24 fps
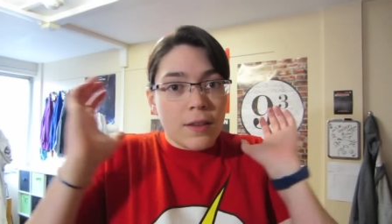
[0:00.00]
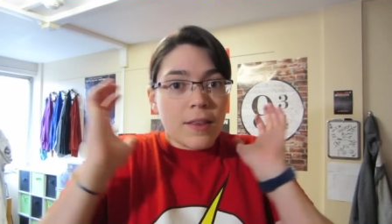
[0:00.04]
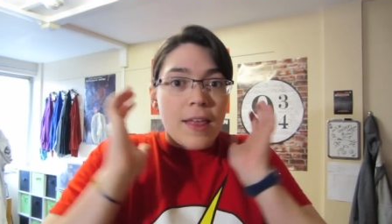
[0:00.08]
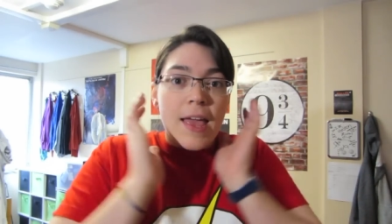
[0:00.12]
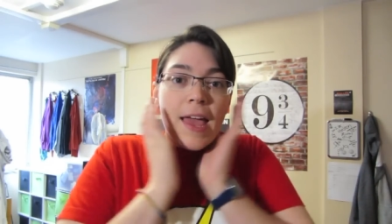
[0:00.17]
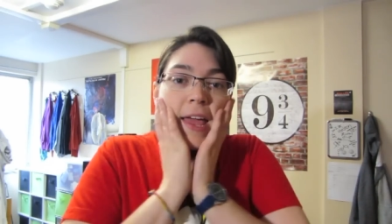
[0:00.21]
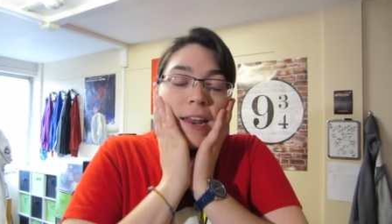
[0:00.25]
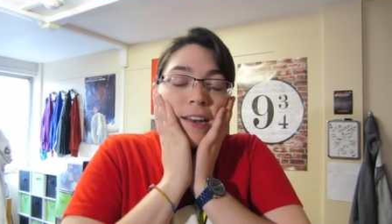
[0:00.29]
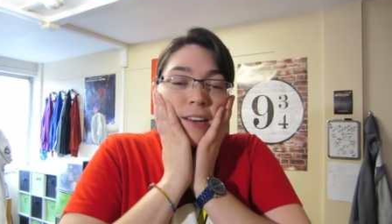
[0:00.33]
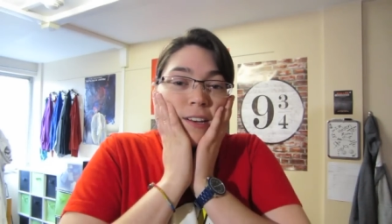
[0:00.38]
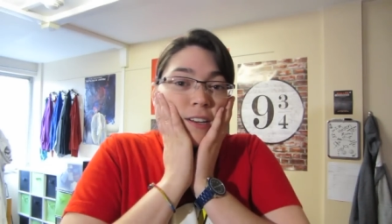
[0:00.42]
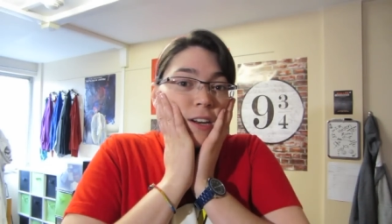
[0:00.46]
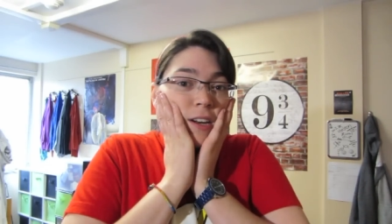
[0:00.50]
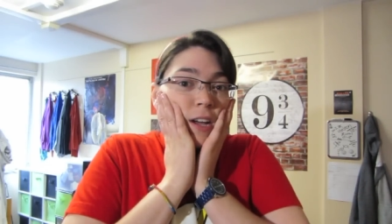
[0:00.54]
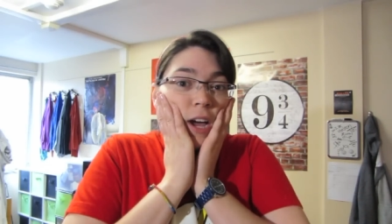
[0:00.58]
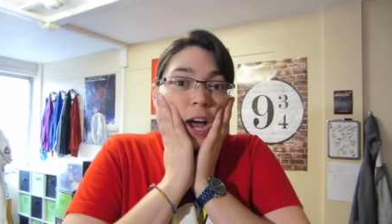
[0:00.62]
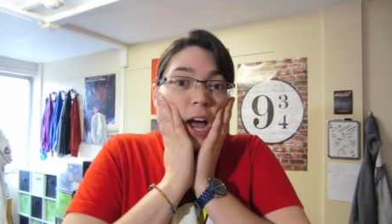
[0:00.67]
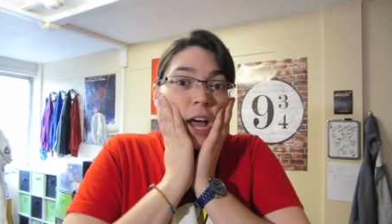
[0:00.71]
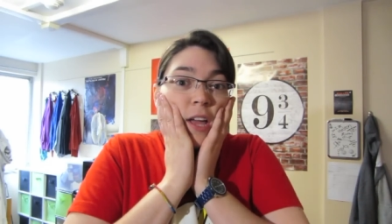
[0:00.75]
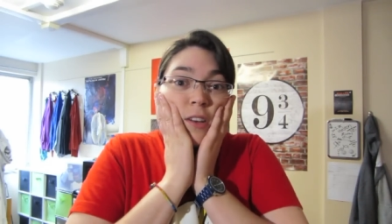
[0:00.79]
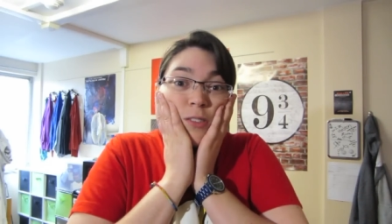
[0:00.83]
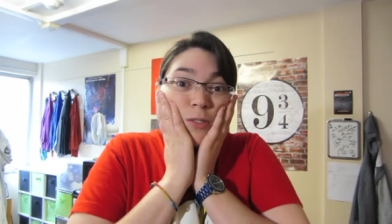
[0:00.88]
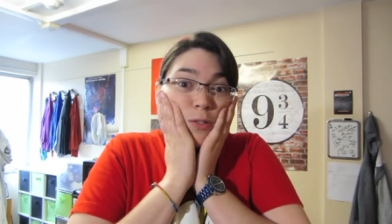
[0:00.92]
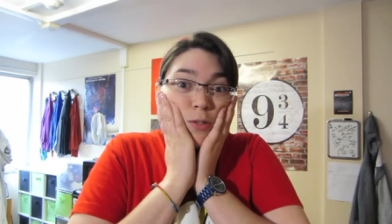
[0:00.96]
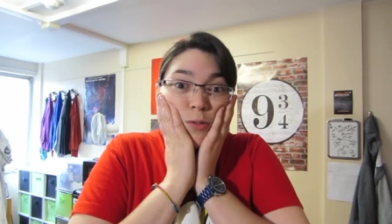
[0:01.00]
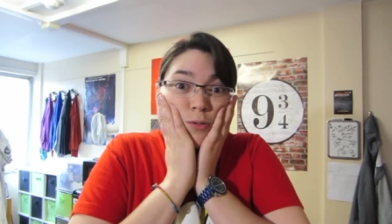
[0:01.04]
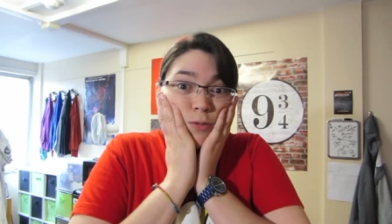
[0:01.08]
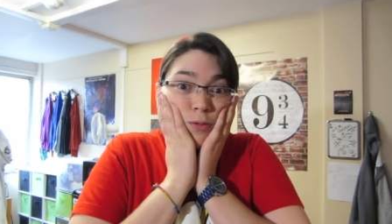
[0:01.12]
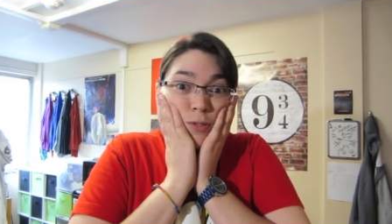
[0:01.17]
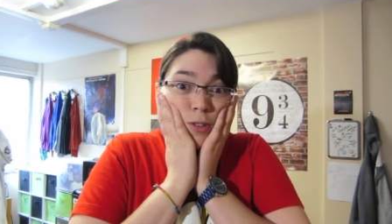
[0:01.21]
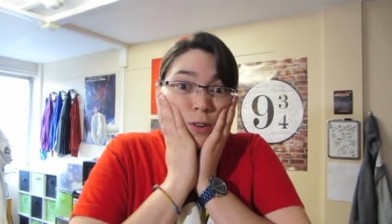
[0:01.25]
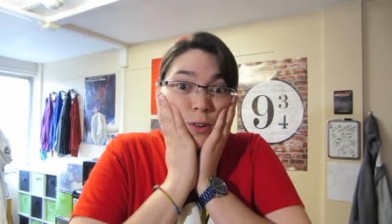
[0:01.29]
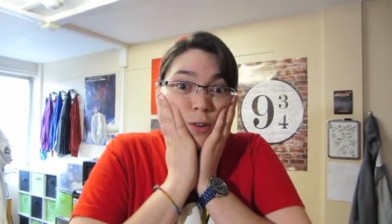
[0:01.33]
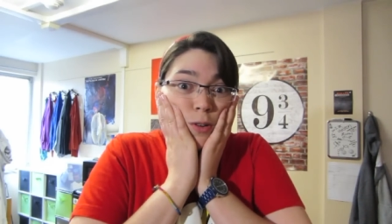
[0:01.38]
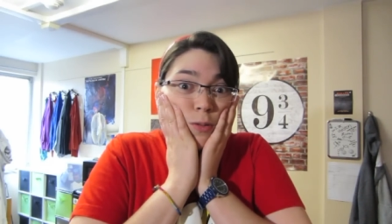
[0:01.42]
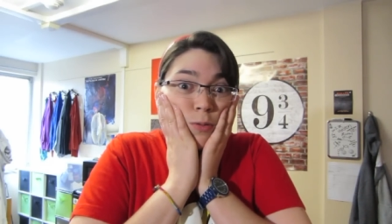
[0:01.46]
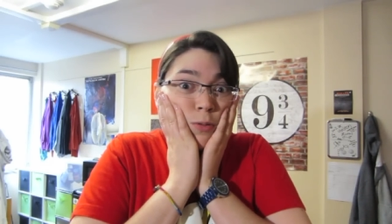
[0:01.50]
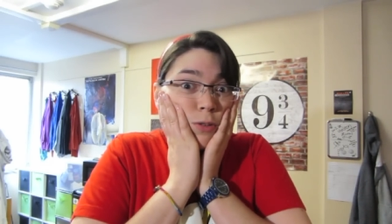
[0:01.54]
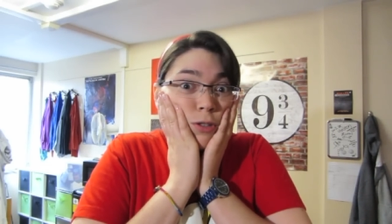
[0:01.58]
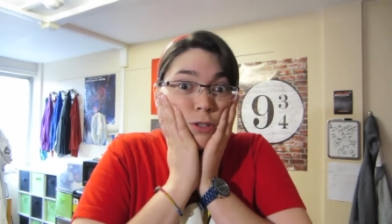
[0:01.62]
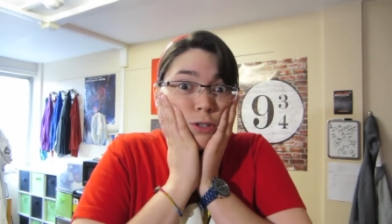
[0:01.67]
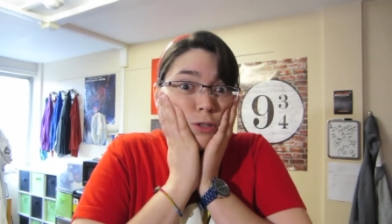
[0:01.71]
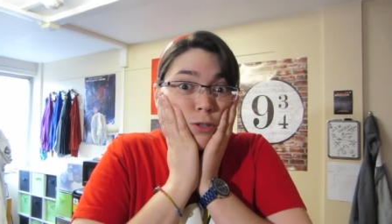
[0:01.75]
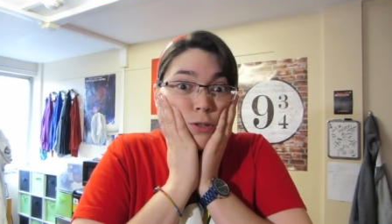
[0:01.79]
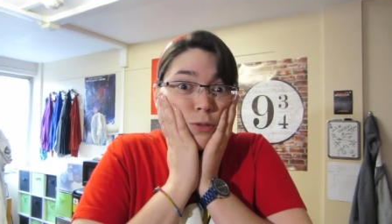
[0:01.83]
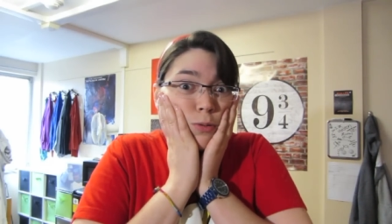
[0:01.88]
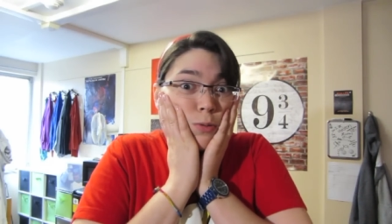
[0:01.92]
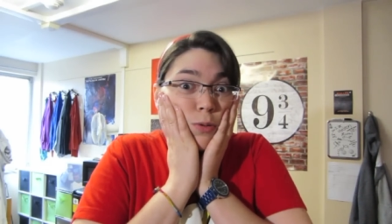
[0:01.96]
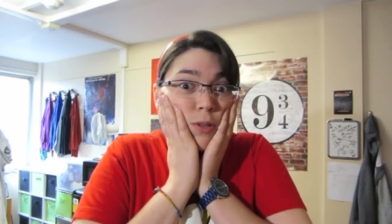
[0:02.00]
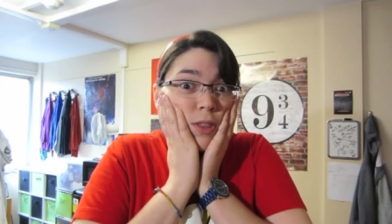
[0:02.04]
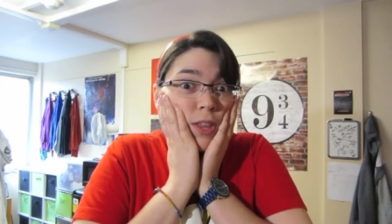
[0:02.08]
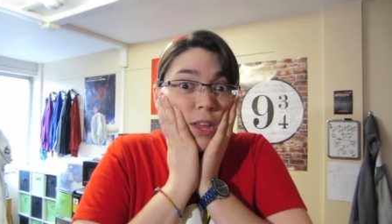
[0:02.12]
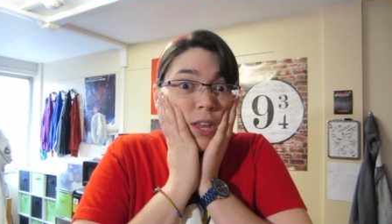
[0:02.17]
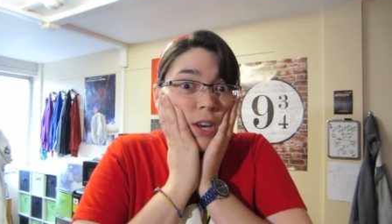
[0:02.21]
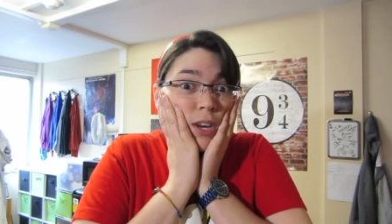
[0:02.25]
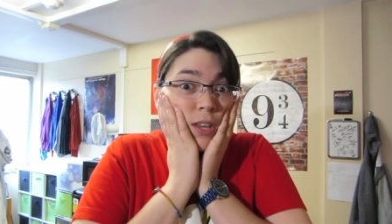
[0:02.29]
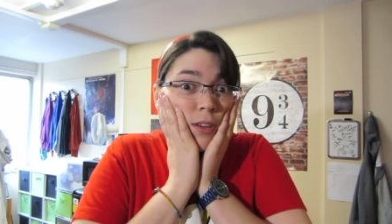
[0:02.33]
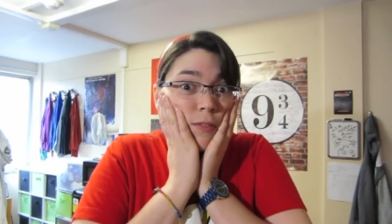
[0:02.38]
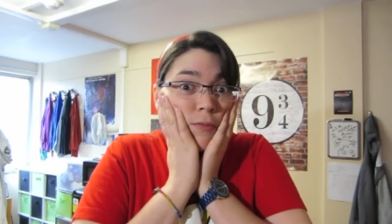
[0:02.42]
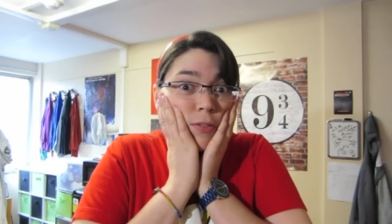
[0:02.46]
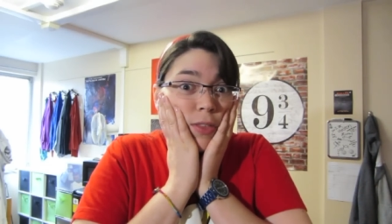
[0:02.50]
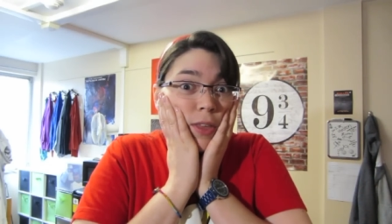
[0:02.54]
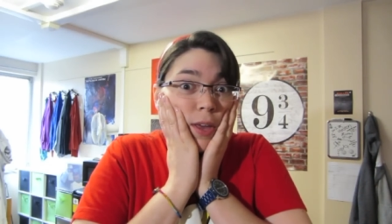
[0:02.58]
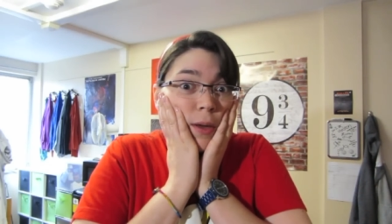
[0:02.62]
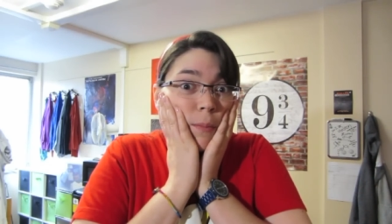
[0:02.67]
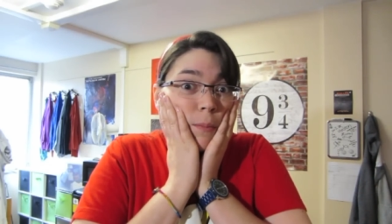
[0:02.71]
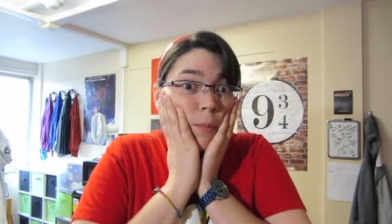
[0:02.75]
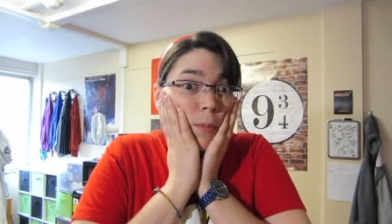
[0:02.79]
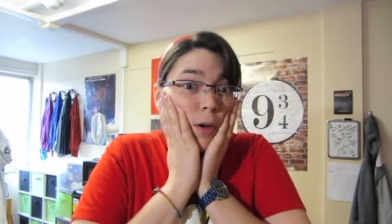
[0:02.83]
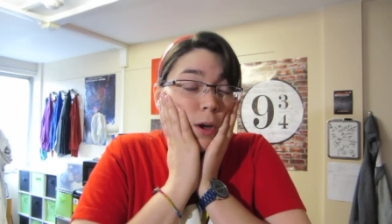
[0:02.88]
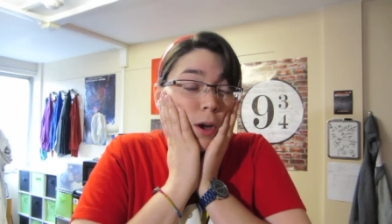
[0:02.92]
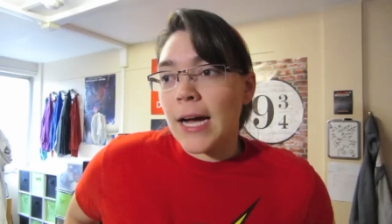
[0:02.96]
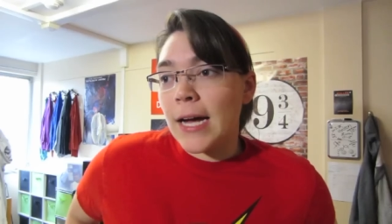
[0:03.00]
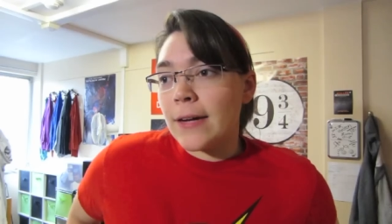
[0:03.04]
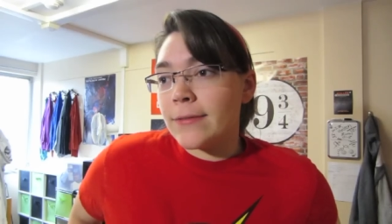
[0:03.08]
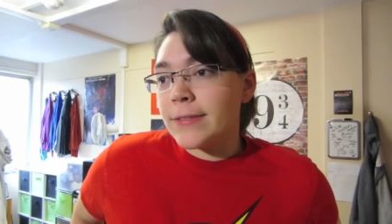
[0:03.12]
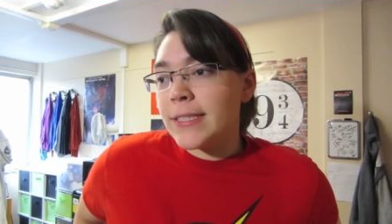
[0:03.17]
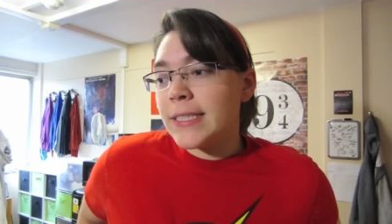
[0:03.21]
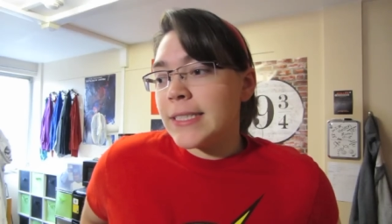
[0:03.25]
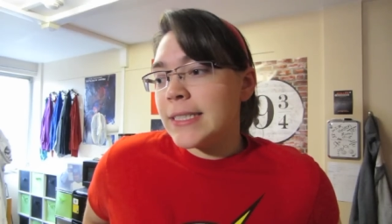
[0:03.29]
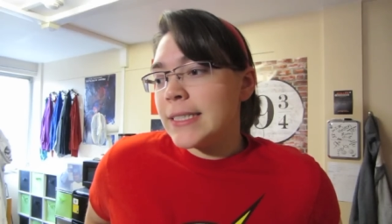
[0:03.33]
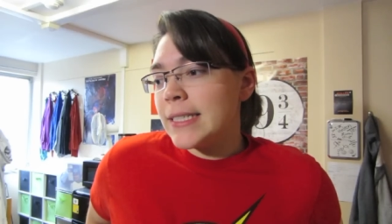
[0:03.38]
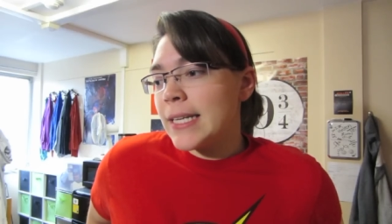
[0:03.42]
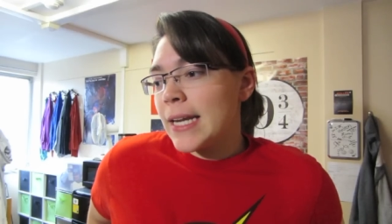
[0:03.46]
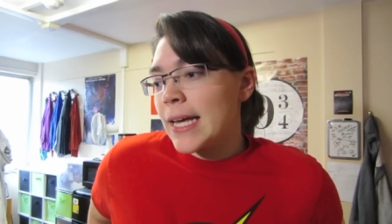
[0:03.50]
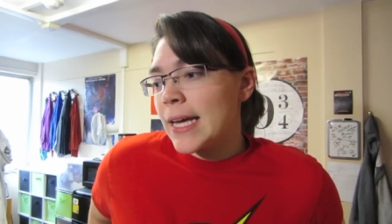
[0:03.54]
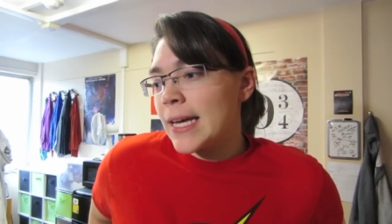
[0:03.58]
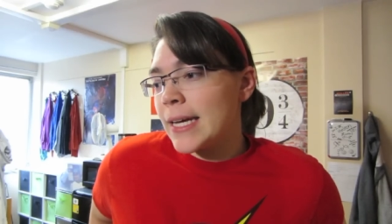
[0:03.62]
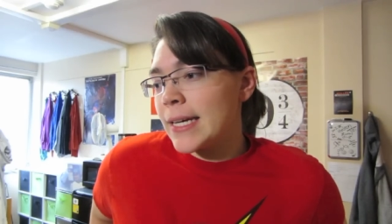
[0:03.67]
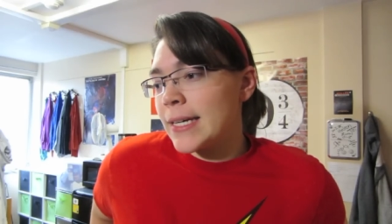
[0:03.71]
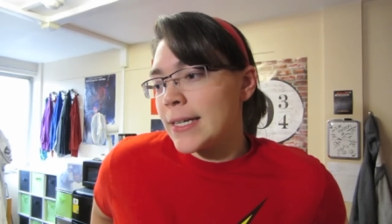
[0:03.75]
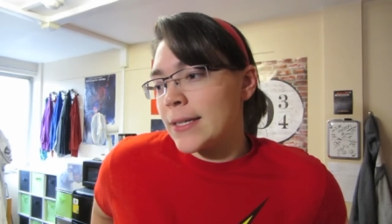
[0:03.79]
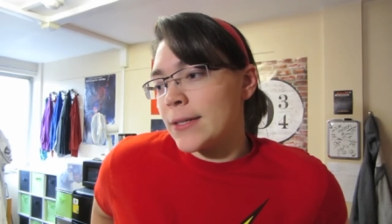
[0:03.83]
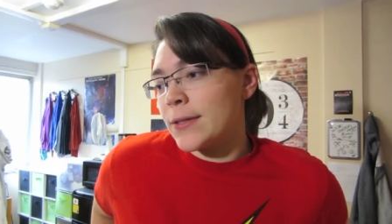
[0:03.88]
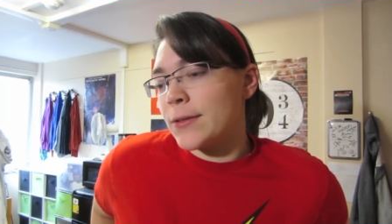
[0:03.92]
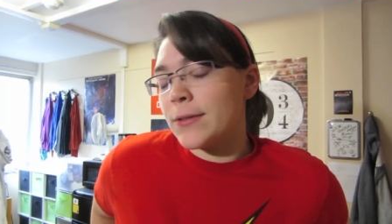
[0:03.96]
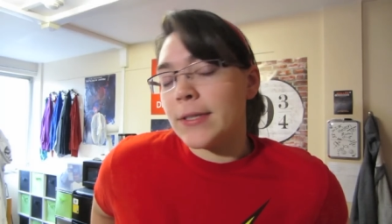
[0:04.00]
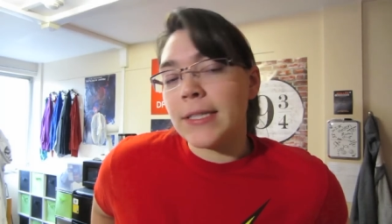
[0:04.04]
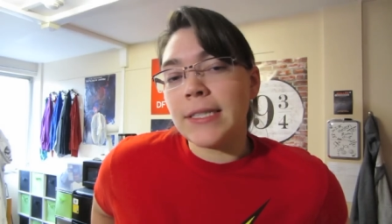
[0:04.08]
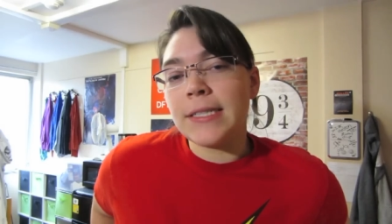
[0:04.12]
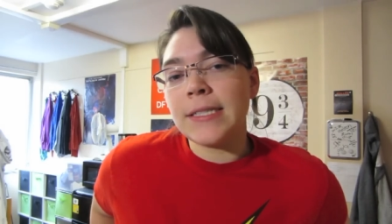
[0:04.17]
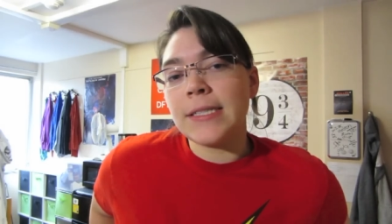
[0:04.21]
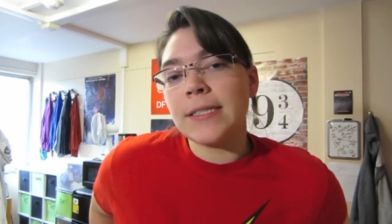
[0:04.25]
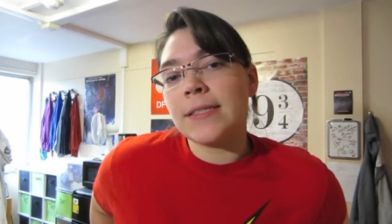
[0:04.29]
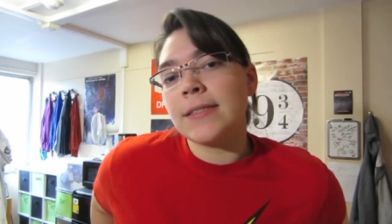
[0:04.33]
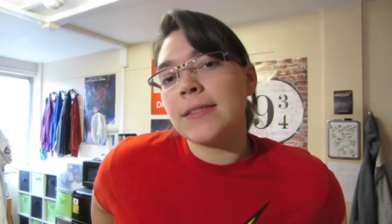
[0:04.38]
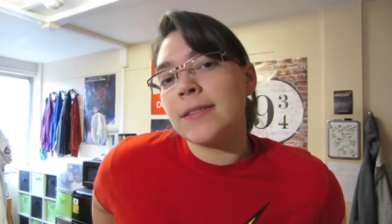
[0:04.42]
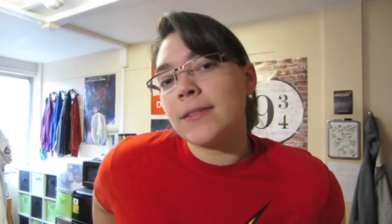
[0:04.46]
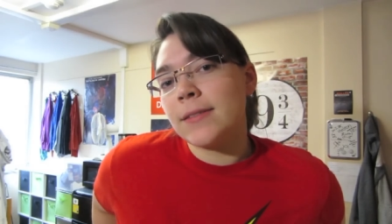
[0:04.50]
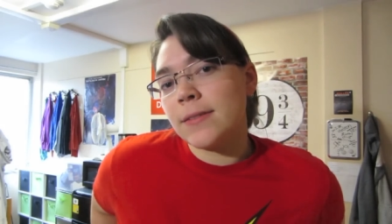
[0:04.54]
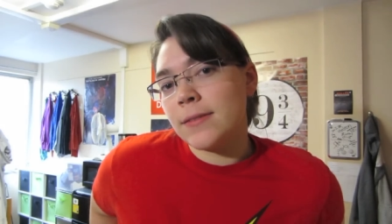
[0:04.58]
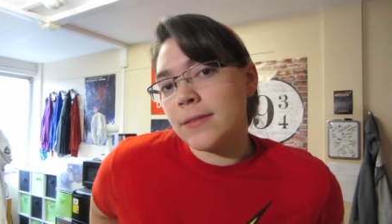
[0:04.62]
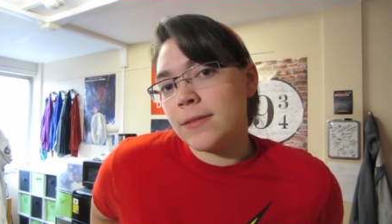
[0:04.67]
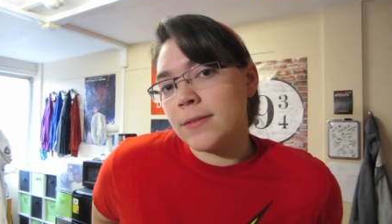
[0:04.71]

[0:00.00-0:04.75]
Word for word: and I don't know what to do with any of them. I really like green.